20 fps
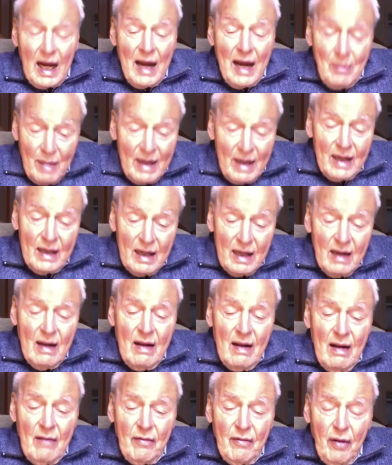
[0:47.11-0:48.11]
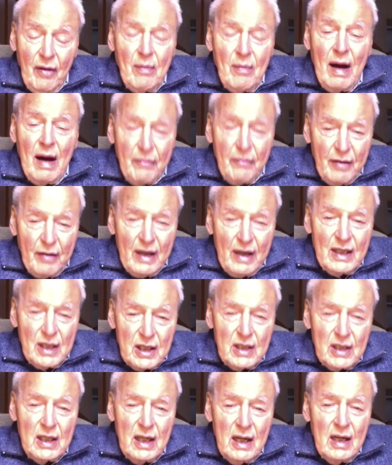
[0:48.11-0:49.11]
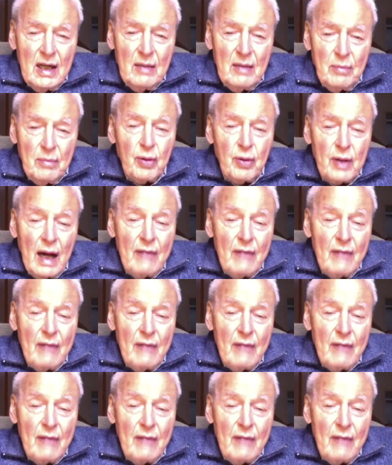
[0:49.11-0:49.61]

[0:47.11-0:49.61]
made from my French book.